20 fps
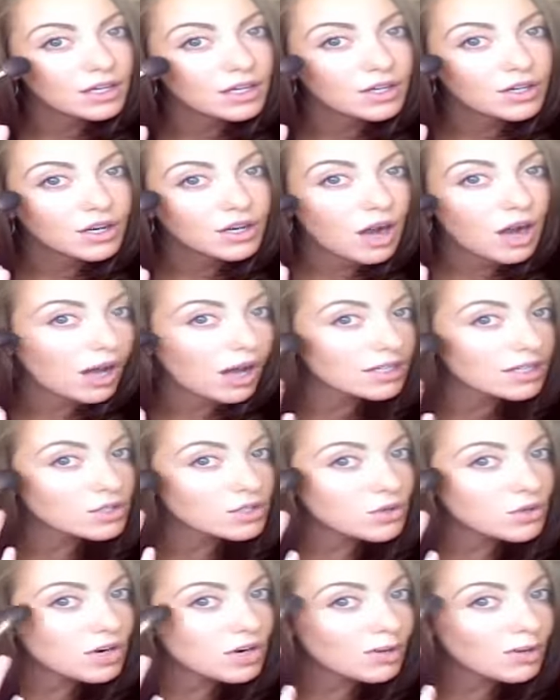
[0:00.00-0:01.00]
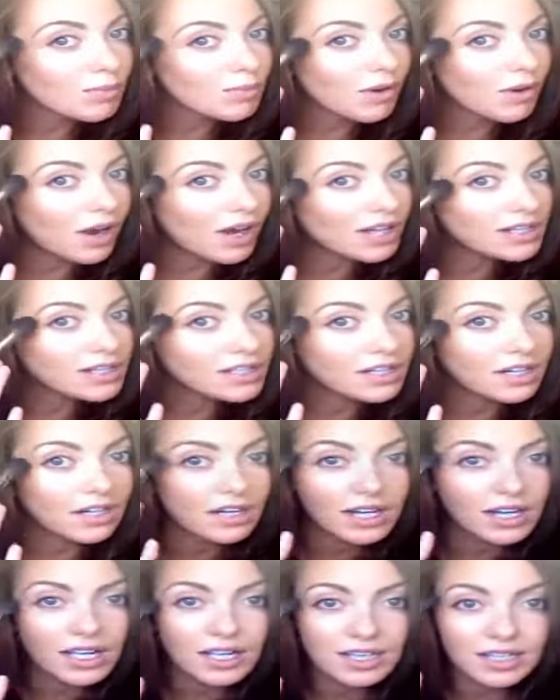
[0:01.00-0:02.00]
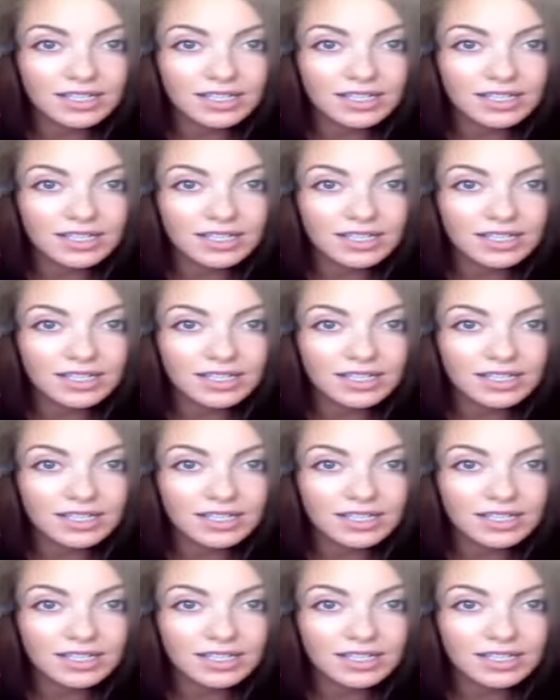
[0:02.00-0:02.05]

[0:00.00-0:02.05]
your contour bronzer in